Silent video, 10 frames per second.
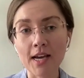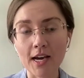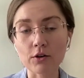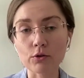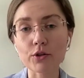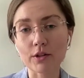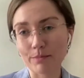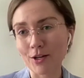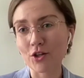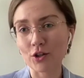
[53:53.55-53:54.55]
And also the
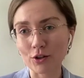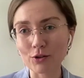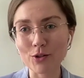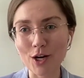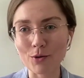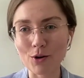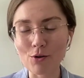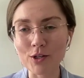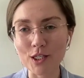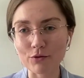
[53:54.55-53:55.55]
picture includes our
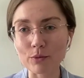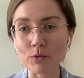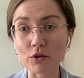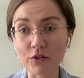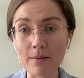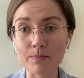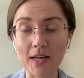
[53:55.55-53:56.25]
colleagues from URFAM